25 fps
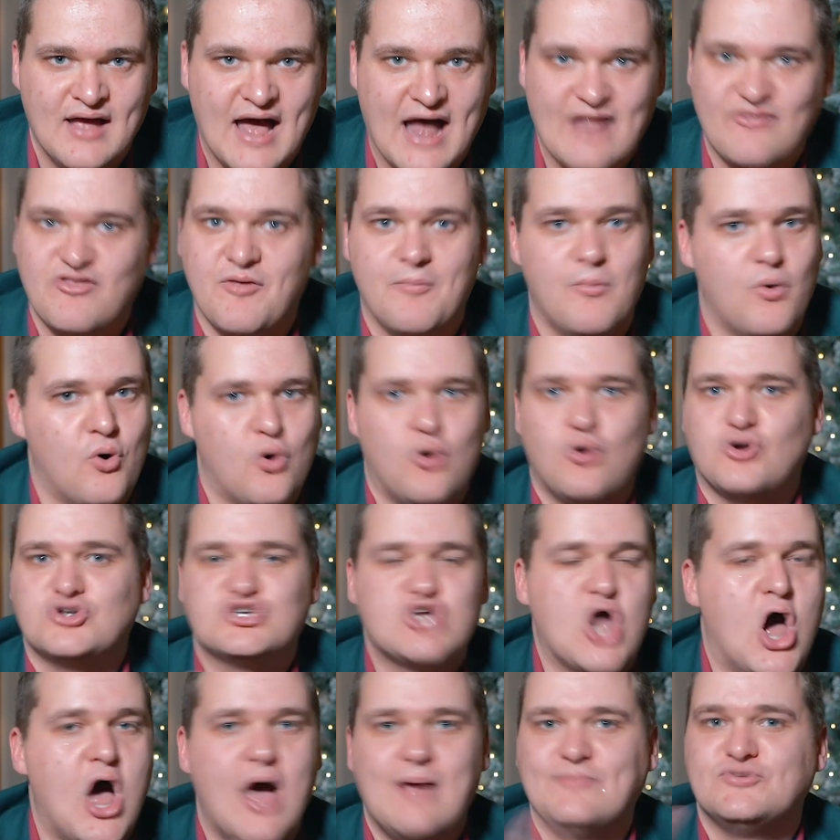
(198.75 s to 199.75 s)
And the more
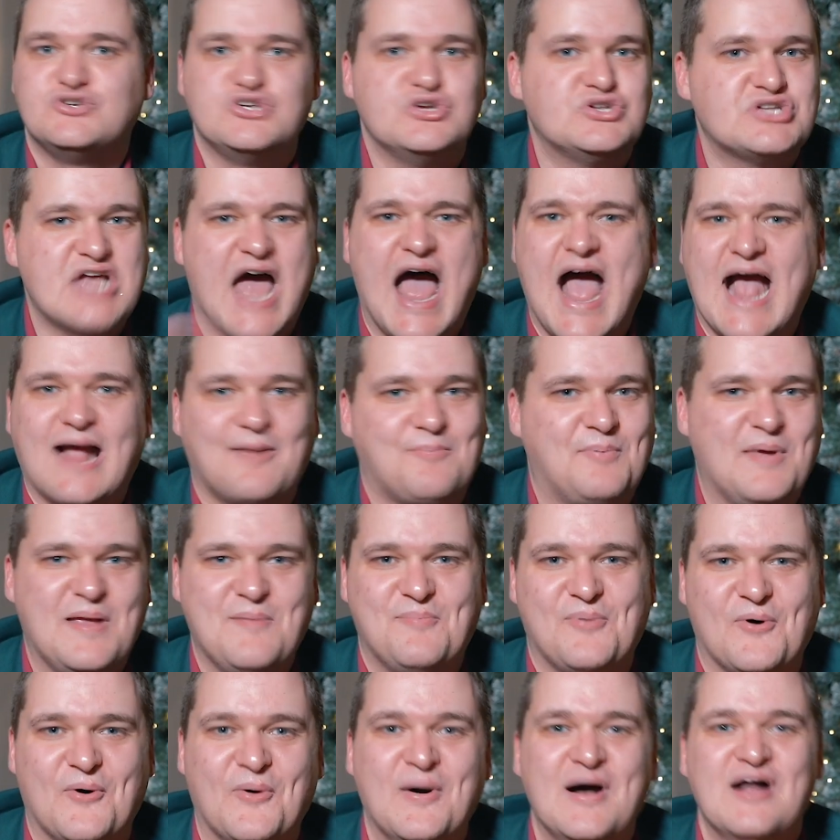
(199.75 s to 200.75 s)
times you tag
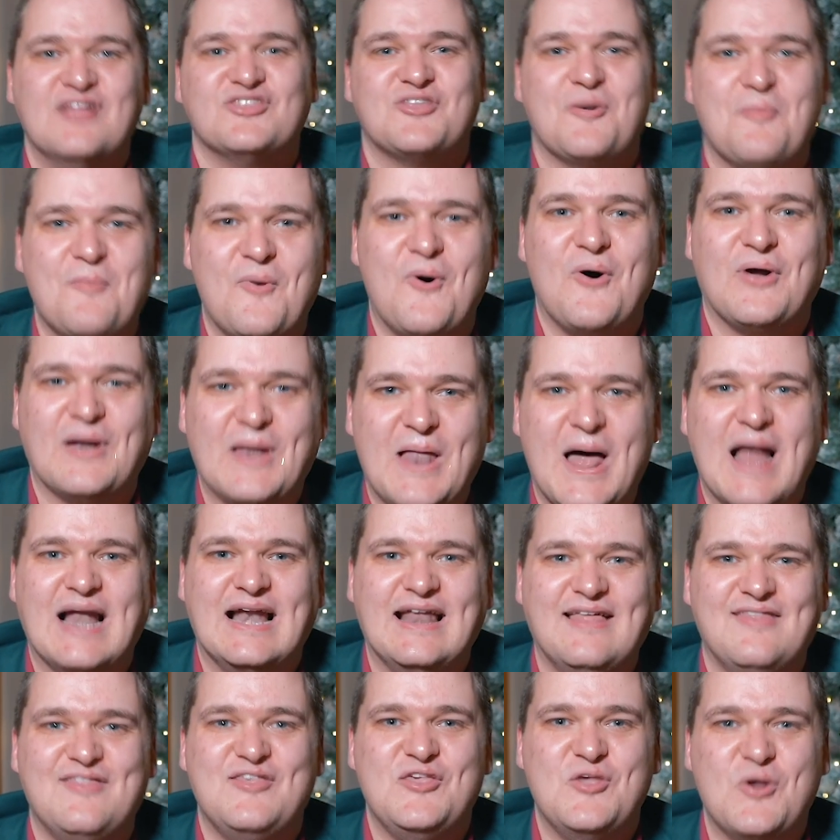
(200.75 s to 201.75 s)
people, the more
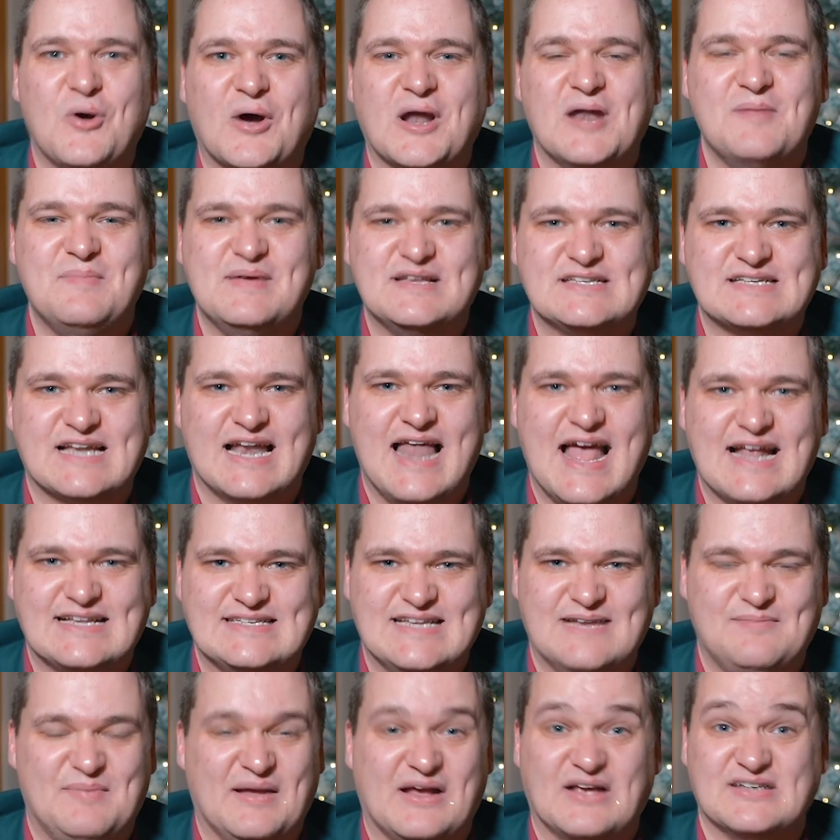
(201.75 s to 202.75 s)
likely that you're going to be
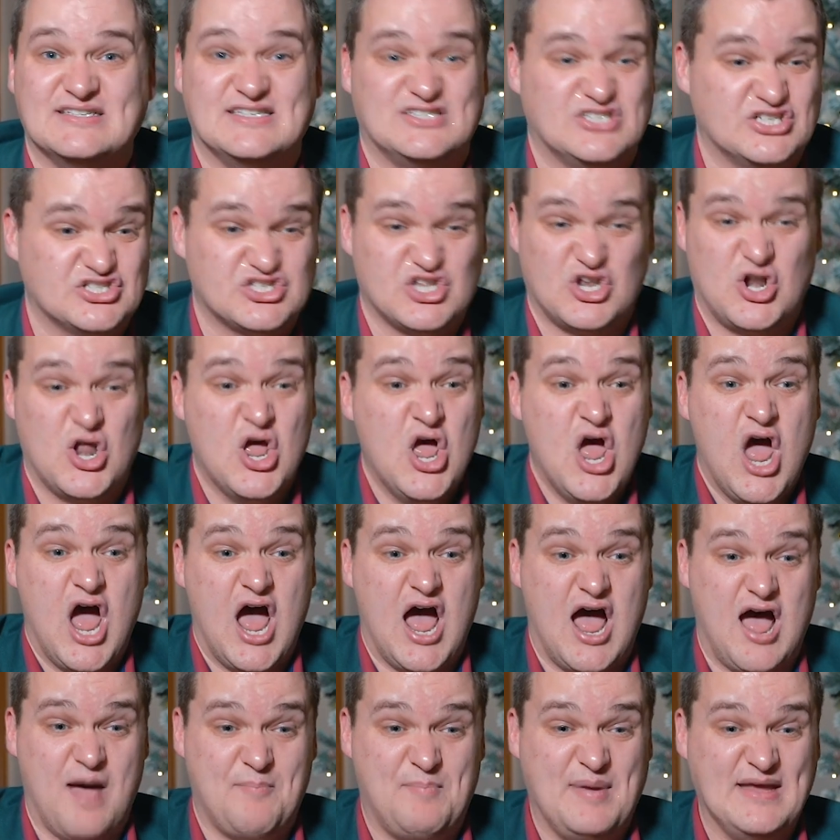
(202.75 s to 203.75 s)
selected, because it's just
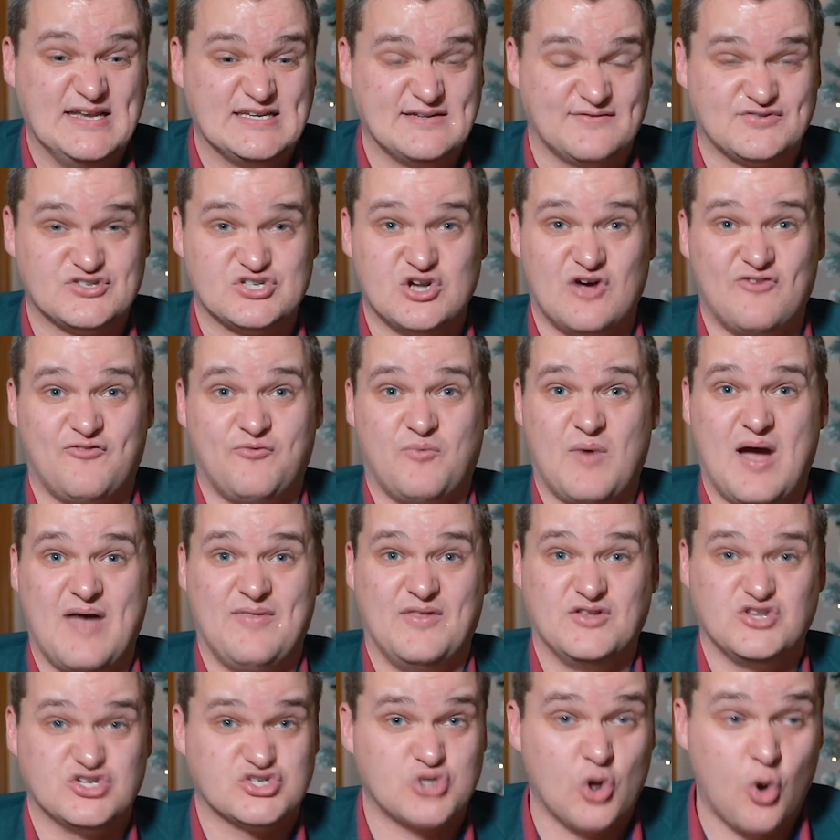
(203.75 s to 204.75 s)
a piece of software
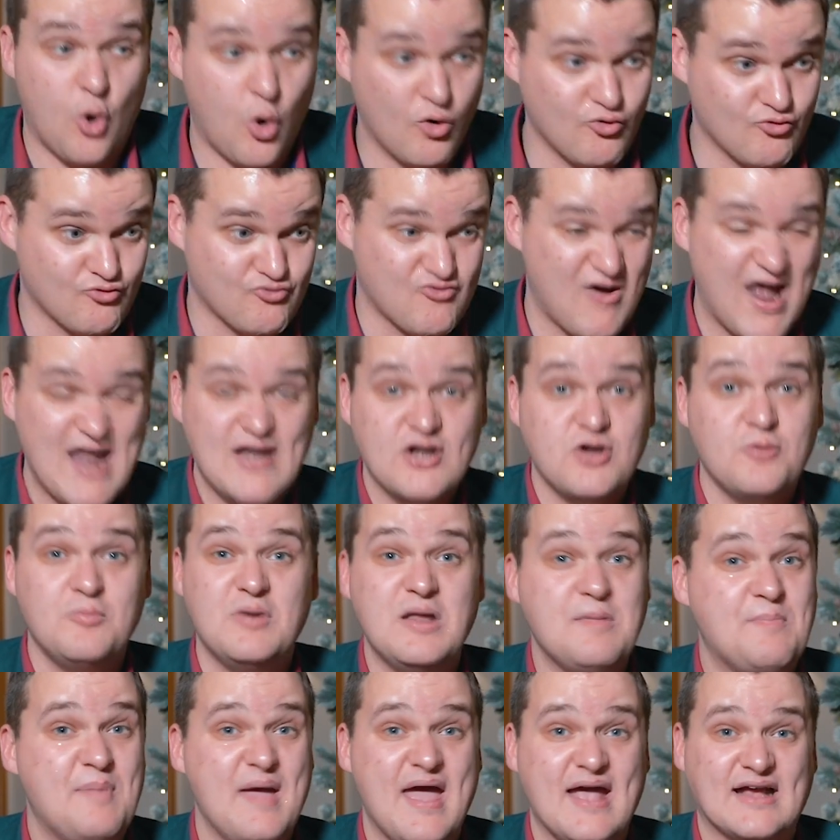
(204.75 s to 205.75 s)
that just
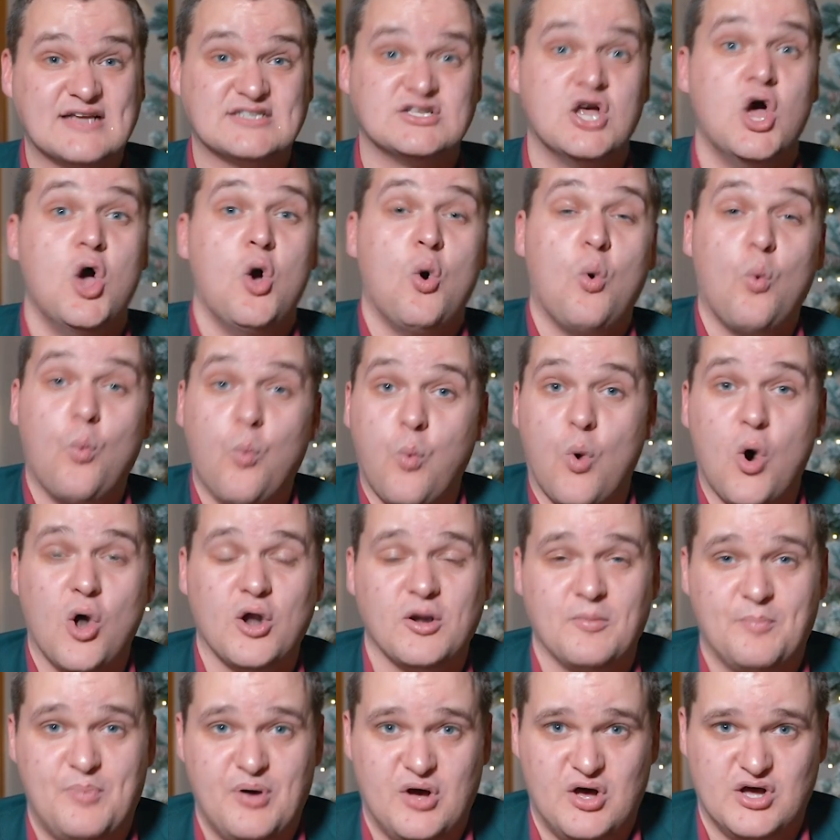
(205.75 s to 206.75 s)
randomly picks
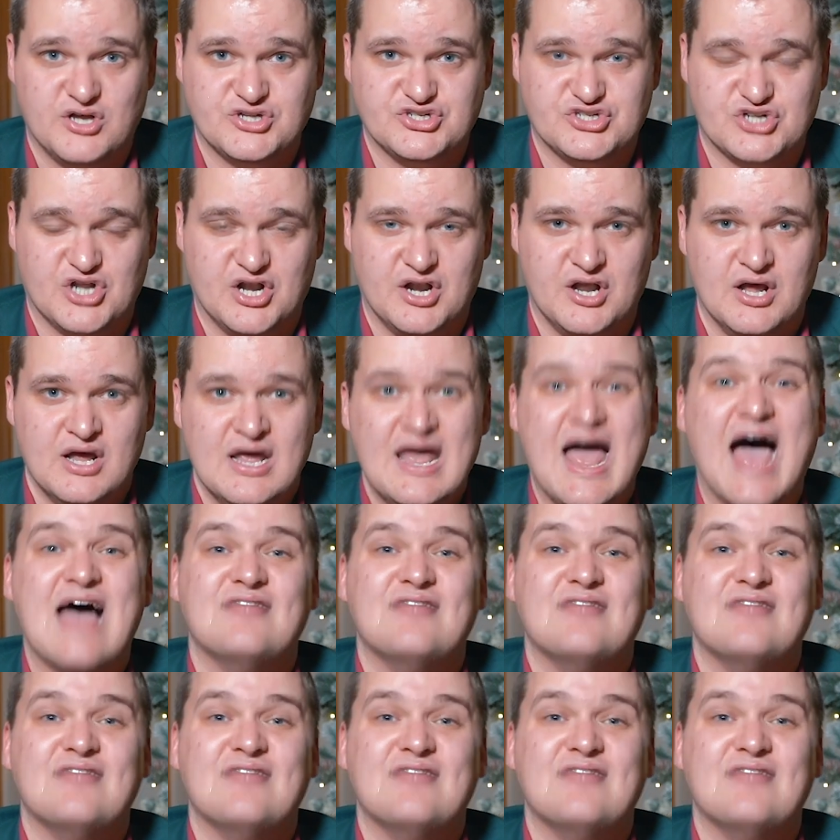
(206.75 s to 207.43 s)
one person.